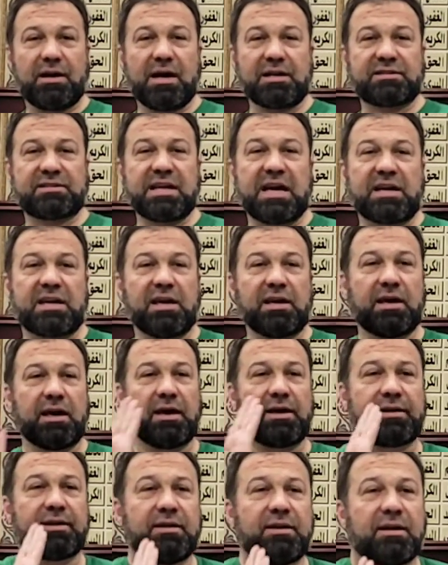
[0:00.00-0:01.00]
attacking
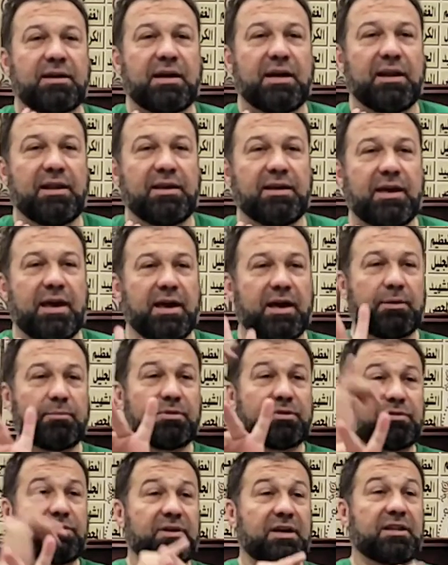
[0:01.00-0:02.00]
her, killing
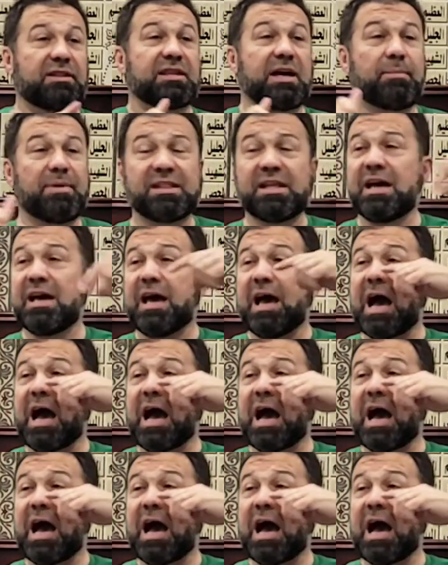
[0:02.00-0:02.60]
her.